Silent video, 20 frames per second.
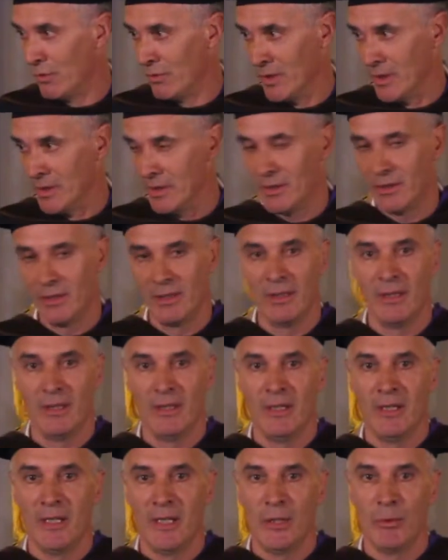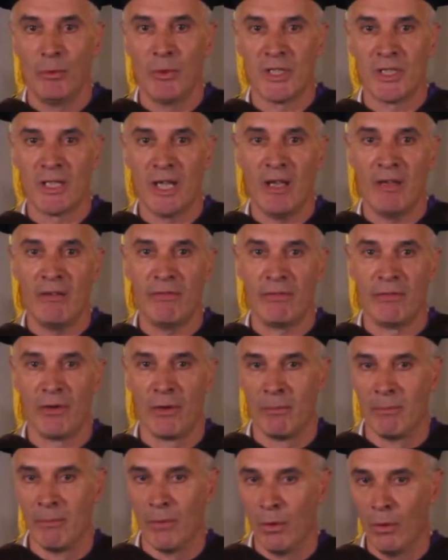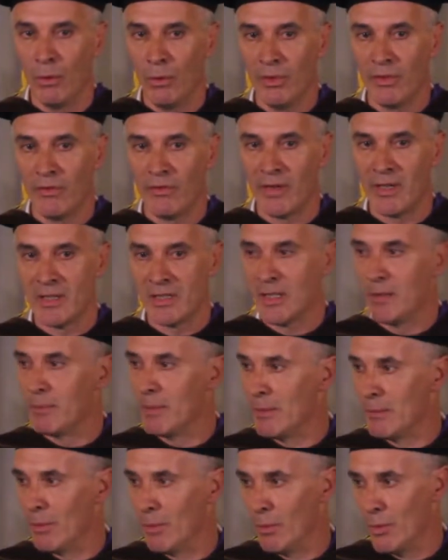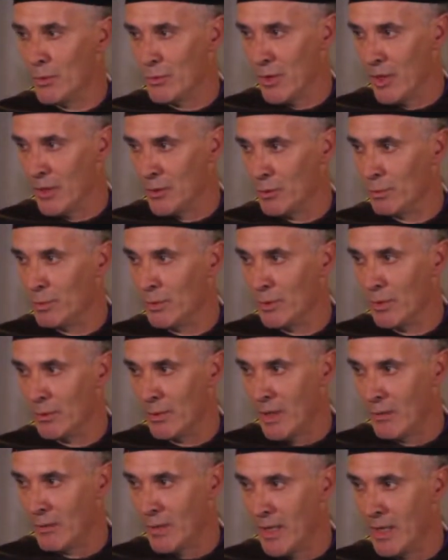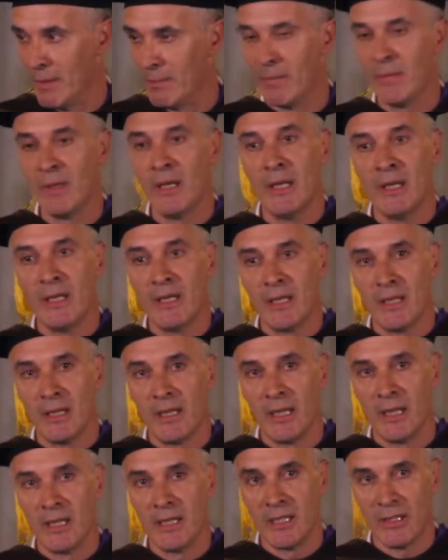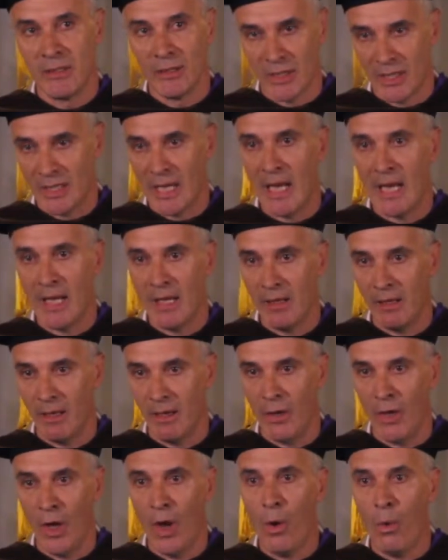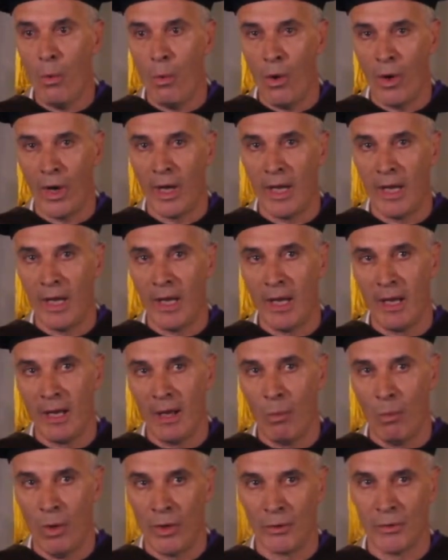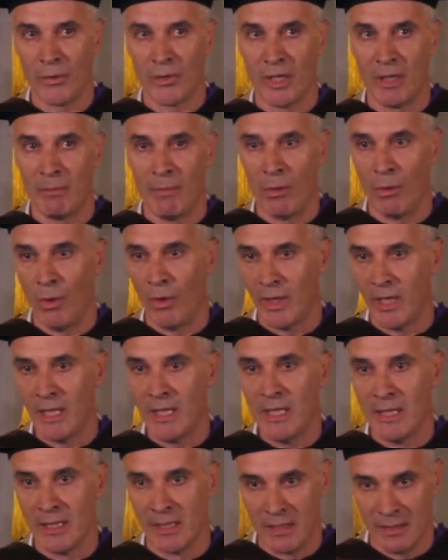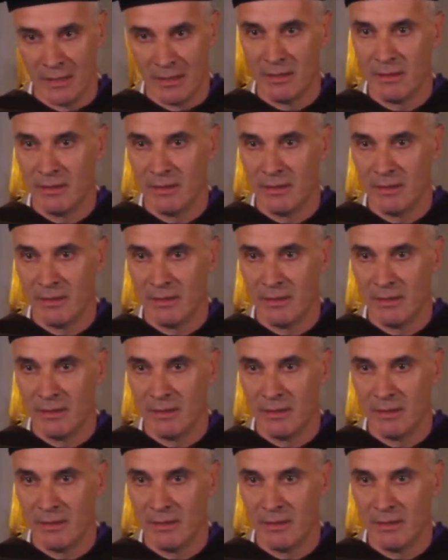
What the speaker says: of it, to escape from all the frames that people will try to put around him, and to say not what he wants to say, but what he is,